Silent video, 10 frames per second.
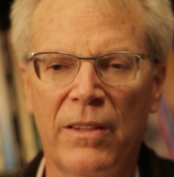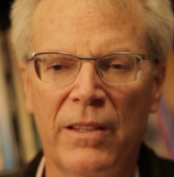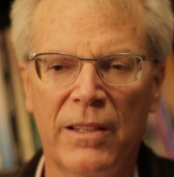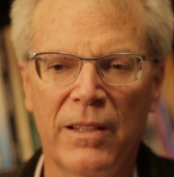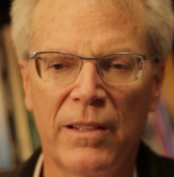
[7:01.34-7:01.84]
to
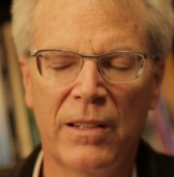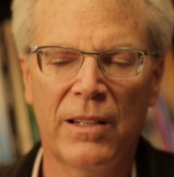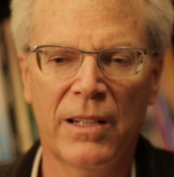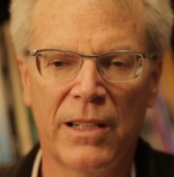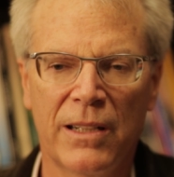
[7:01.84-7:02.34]

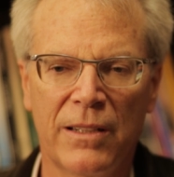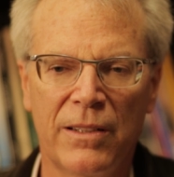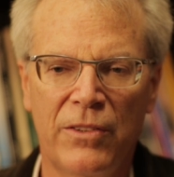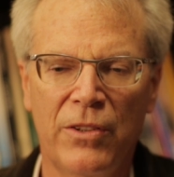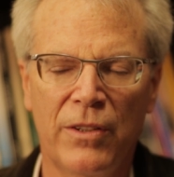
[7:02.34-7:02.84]

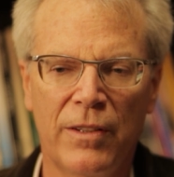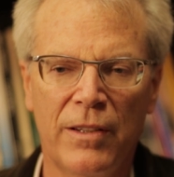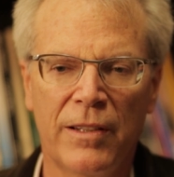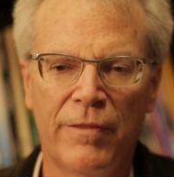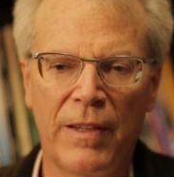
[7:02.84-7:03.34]

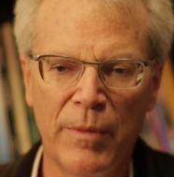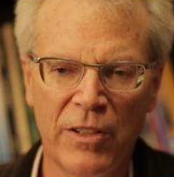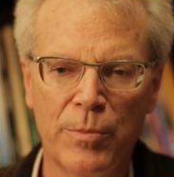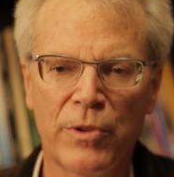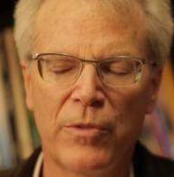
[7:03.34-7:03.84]
the
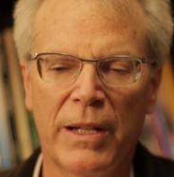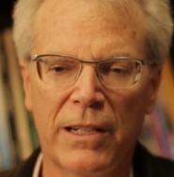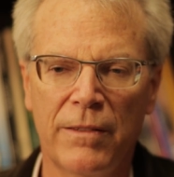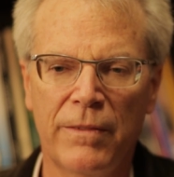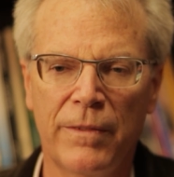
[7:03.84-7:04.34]
feminist
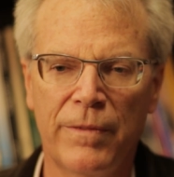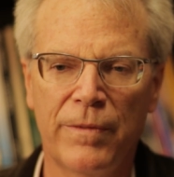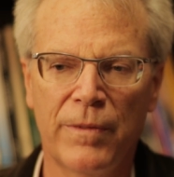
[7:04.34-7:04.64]
perspective